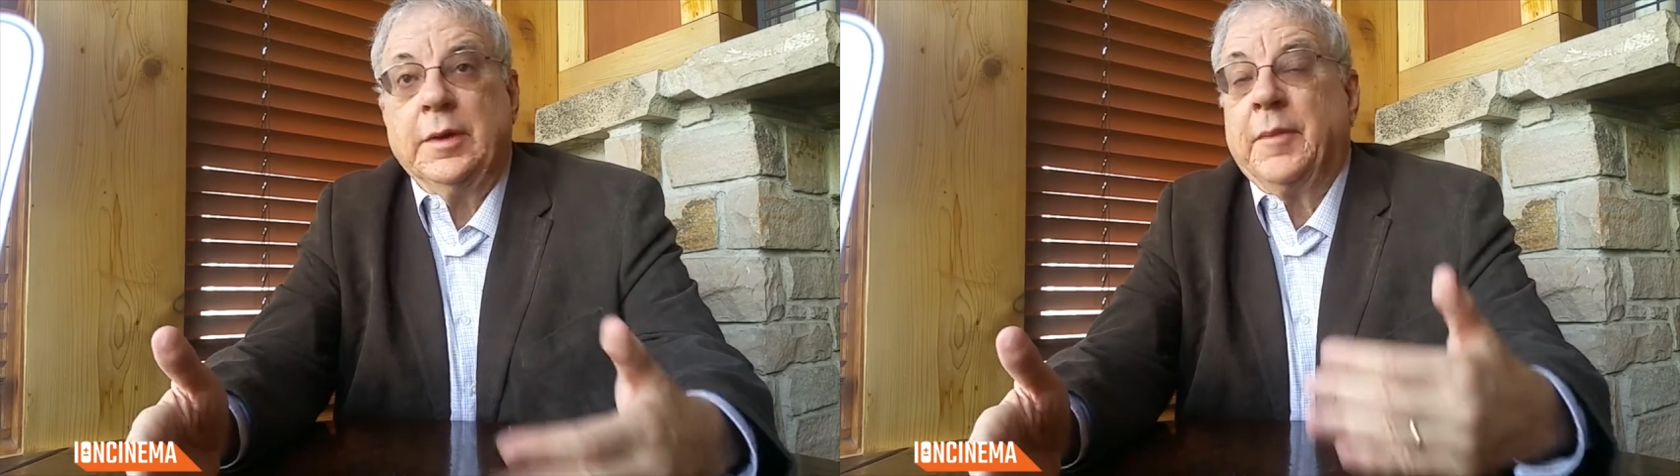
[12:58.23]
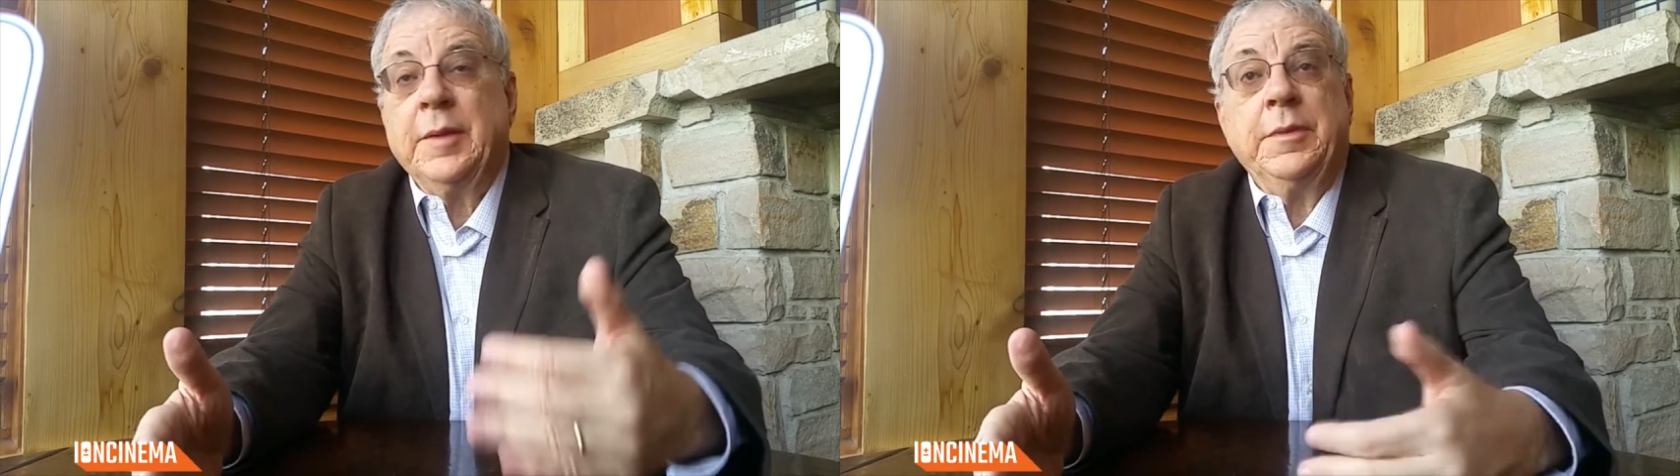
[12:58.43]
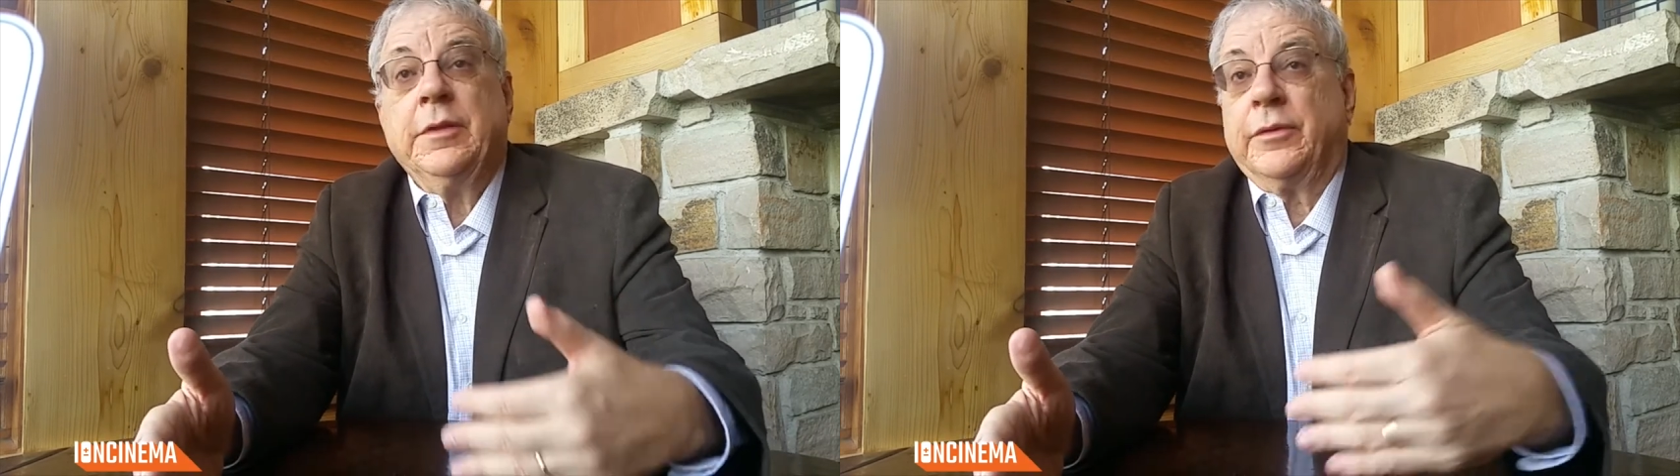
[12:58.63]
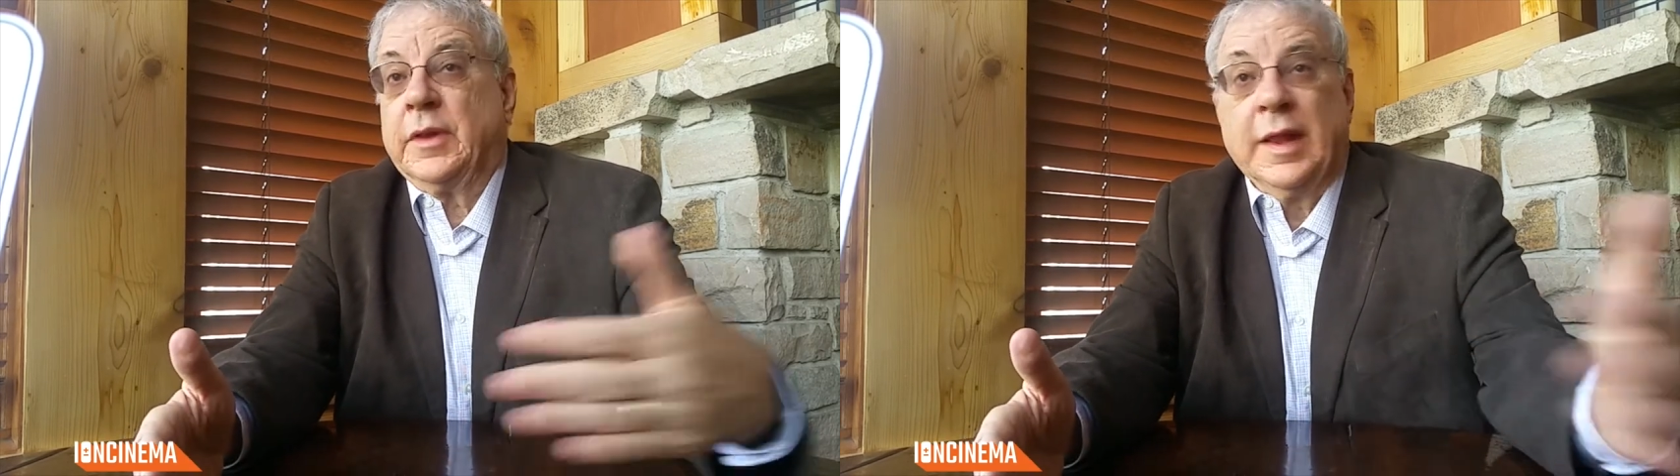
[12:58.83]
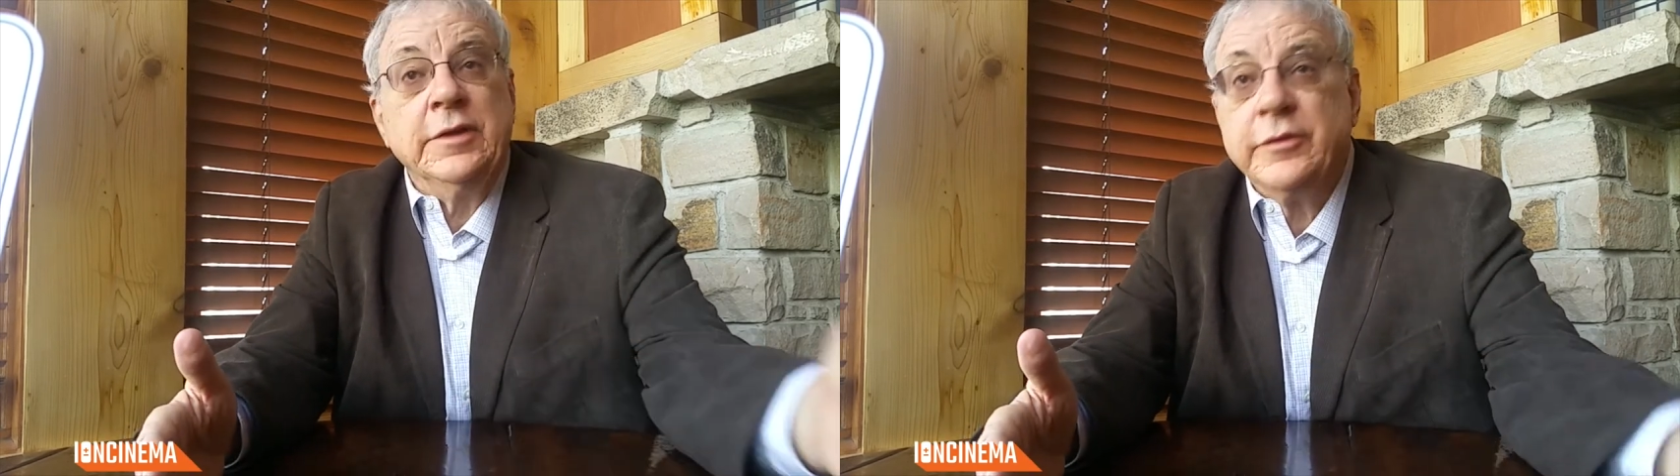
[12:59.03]
It might be through the
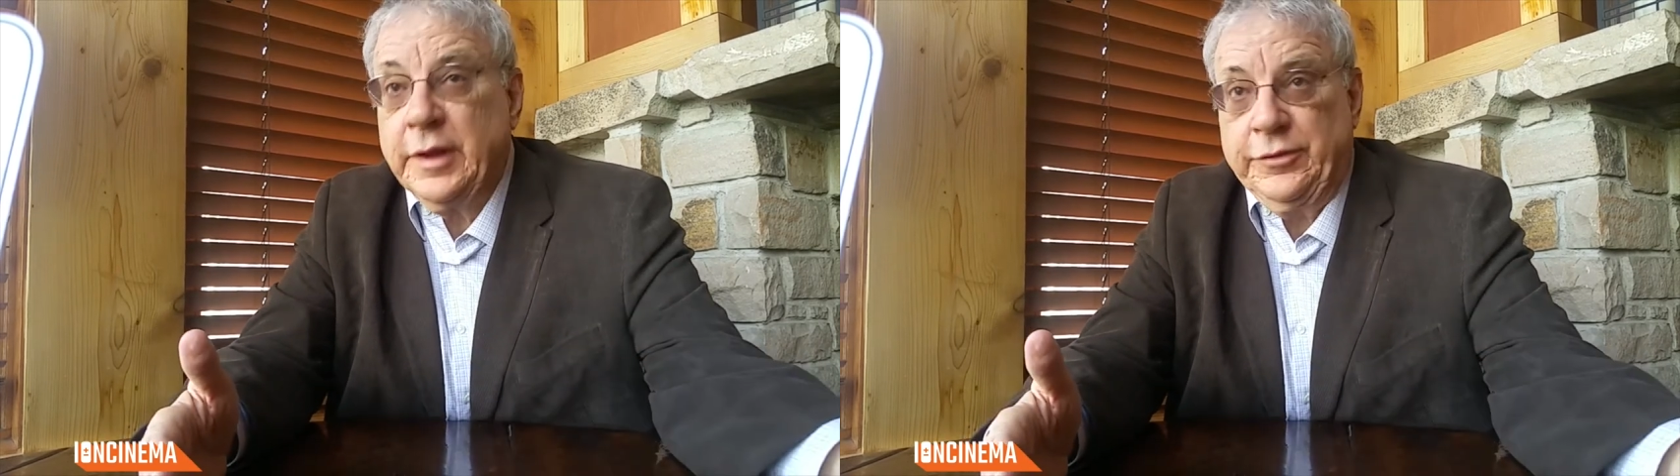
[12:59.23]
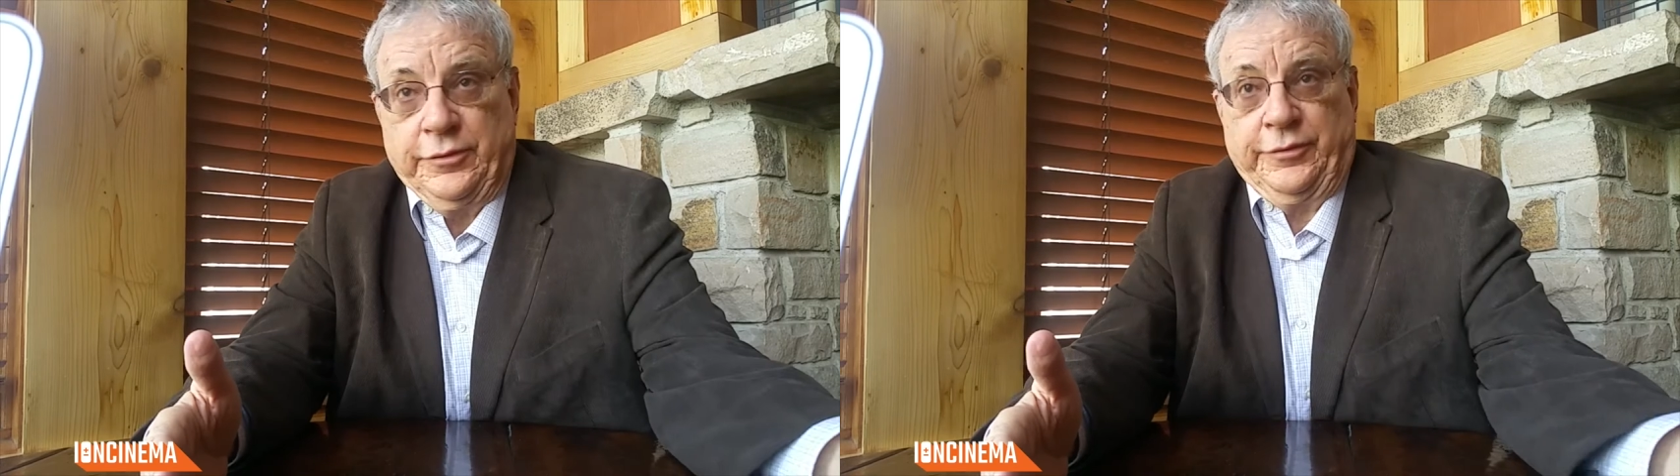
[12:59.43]
legislature,